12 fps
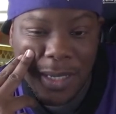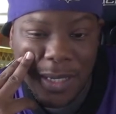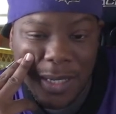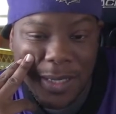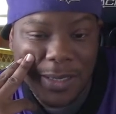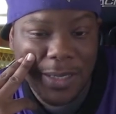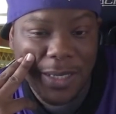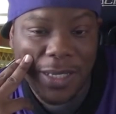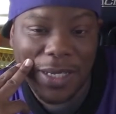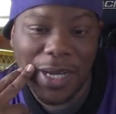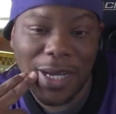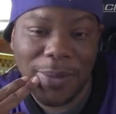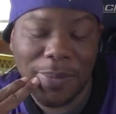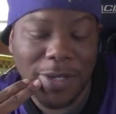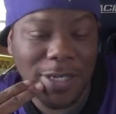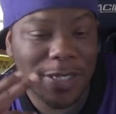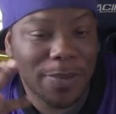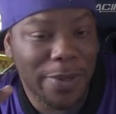Let's see how
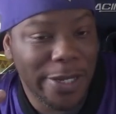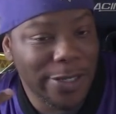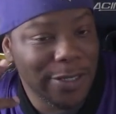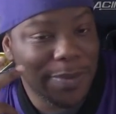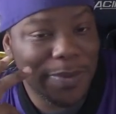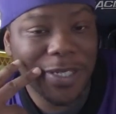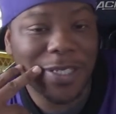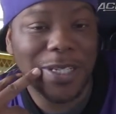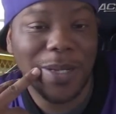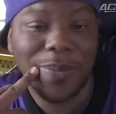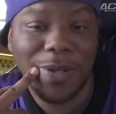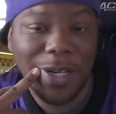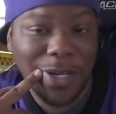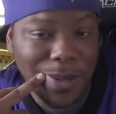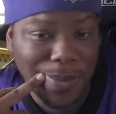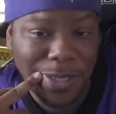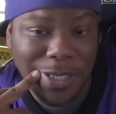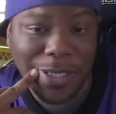because the Bengals been stepping it
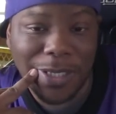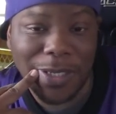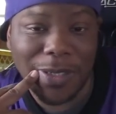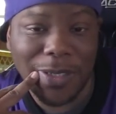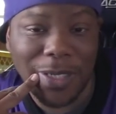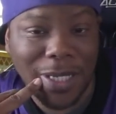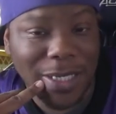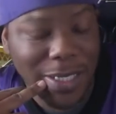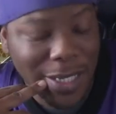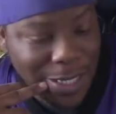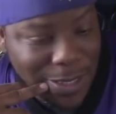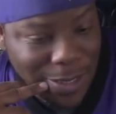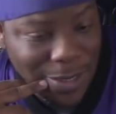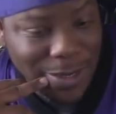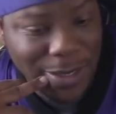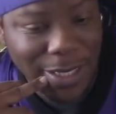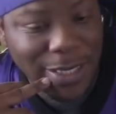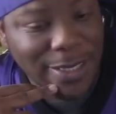up this year. They they
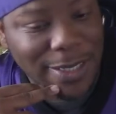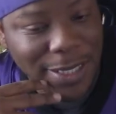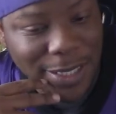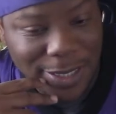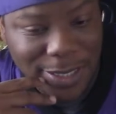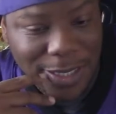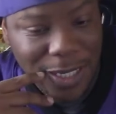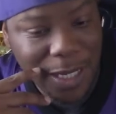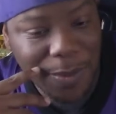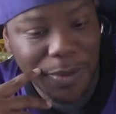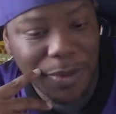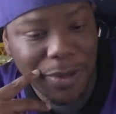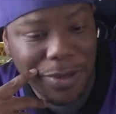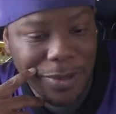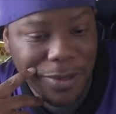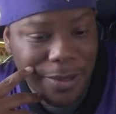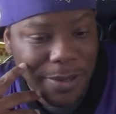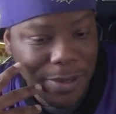they a sleeper.
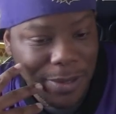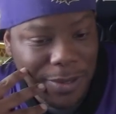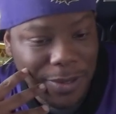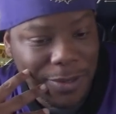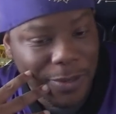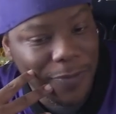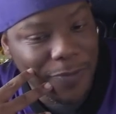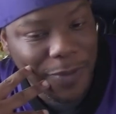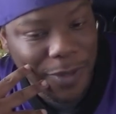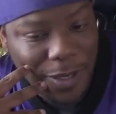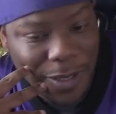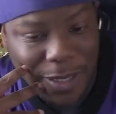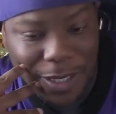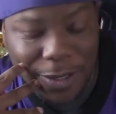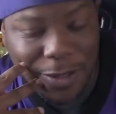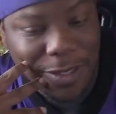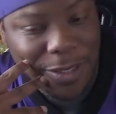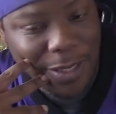So far, they
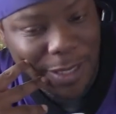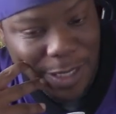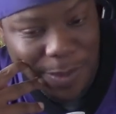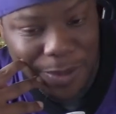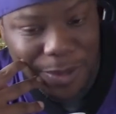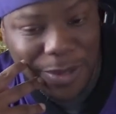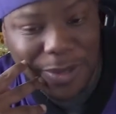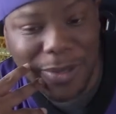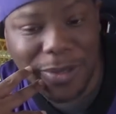are a sleeper.